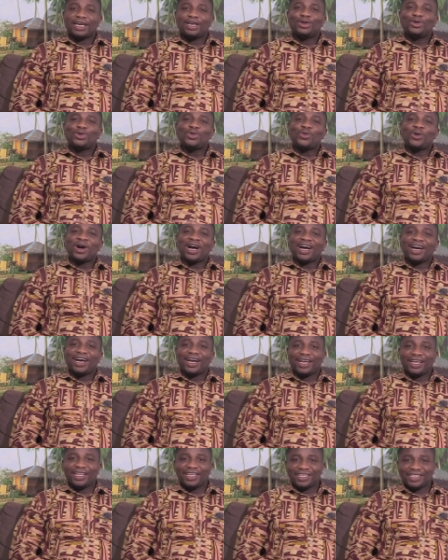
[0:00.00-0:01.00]
Hello,
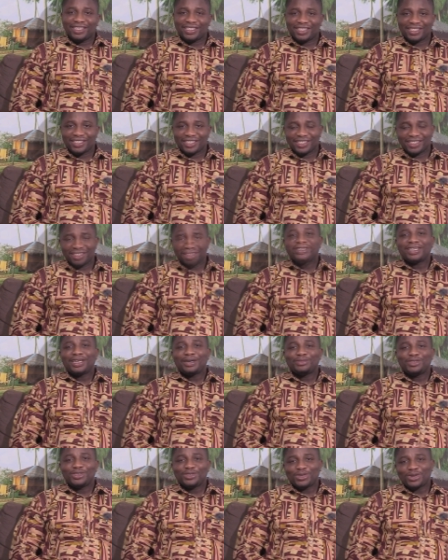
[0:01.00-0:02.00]
hi,
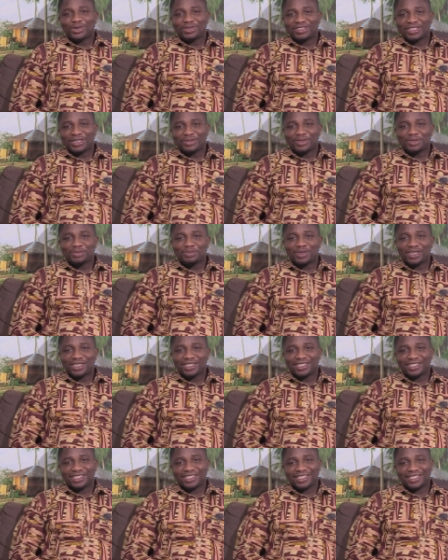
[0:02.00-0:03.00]
welcome to Concept in
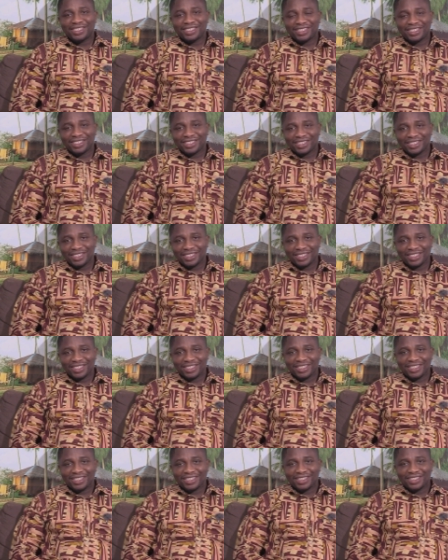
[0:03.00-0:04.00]
Medicine.
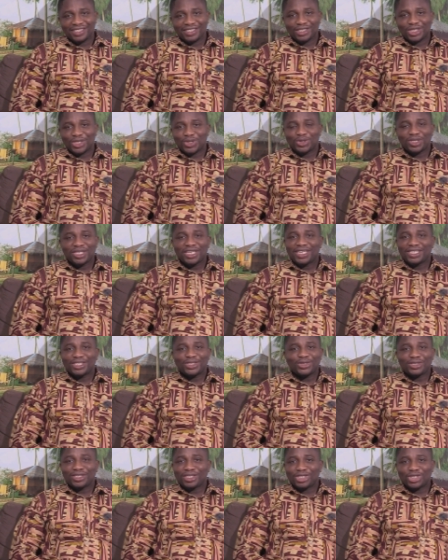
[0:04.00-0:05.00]
Today
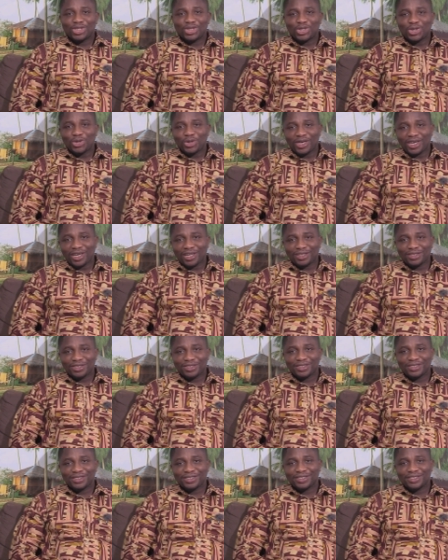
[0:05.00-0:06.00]
is not a tutorial,
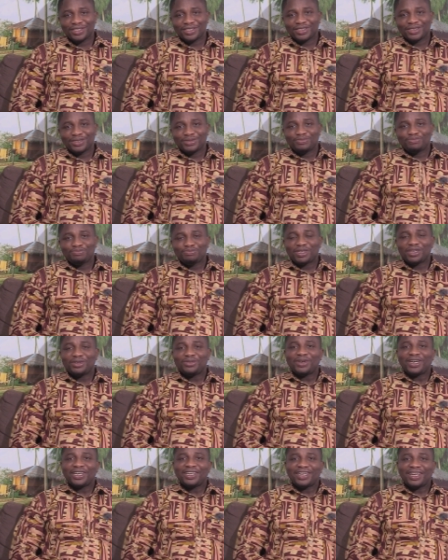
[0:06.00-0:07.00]

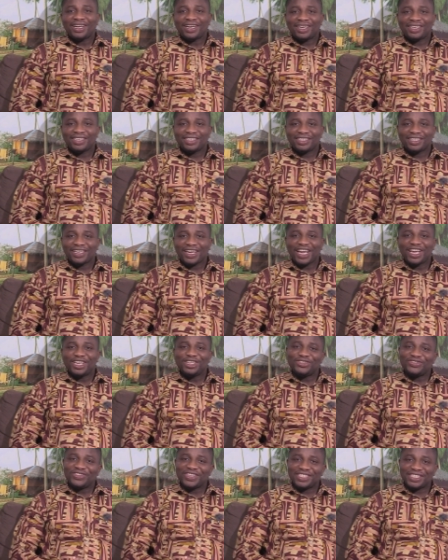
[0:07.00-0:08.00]
but rather
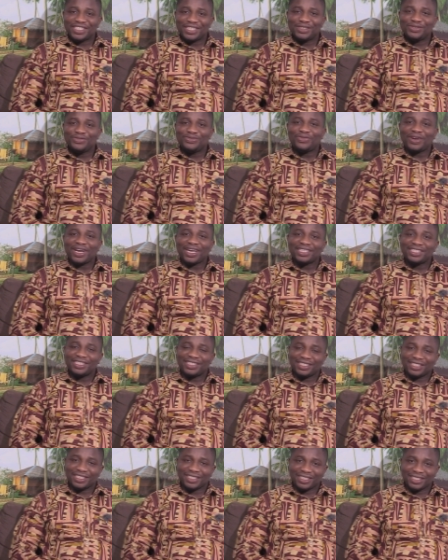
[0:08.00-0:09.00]
interesting
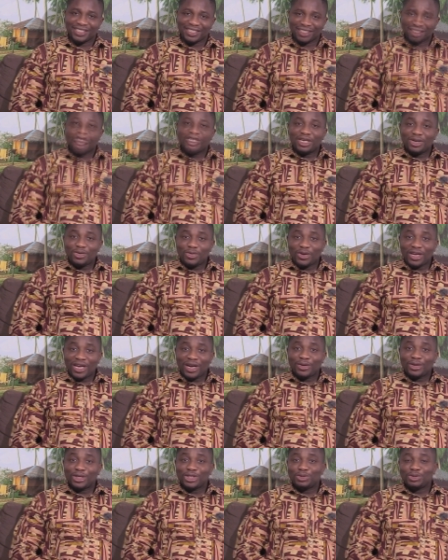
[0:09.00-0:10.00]
facts. Today
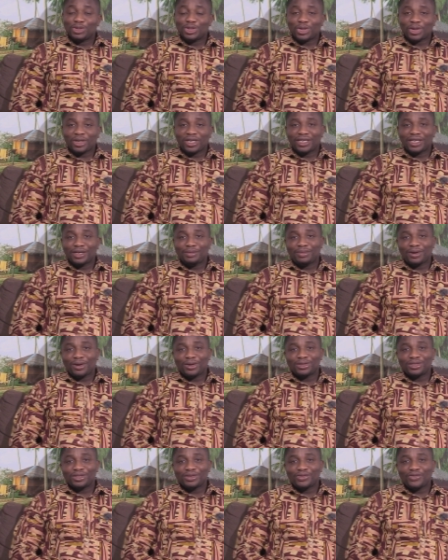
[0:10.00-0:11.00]
we are going to be talking
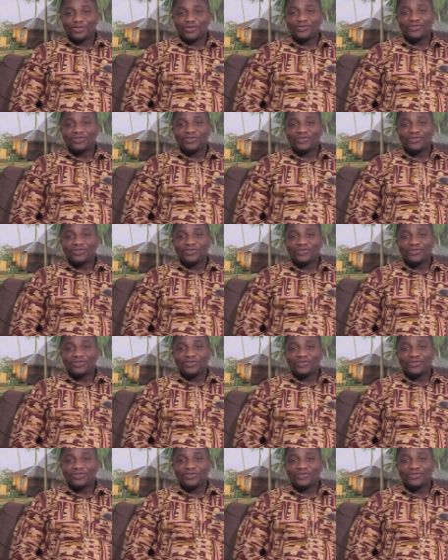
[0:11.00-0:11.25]
about